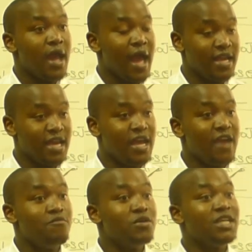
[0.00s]
I can
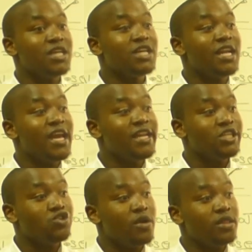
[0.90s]
have potential
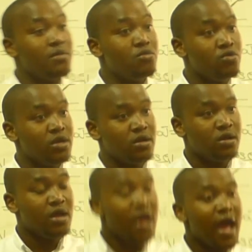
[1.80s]
energy on the moon.
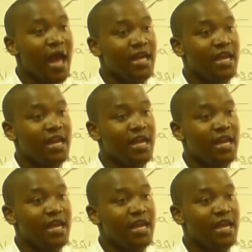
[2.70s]
I